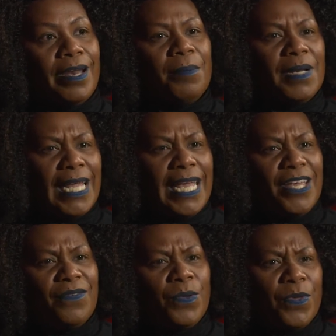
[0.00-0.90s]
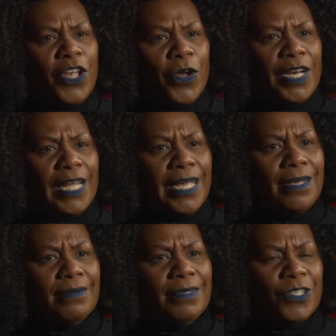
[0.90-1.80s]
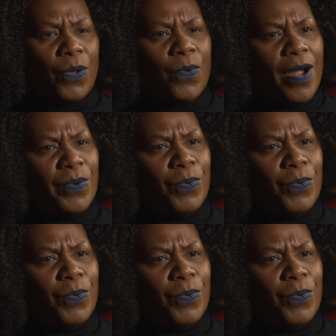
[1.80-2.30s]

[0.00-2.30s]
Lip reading: and I believe you were the only songwriter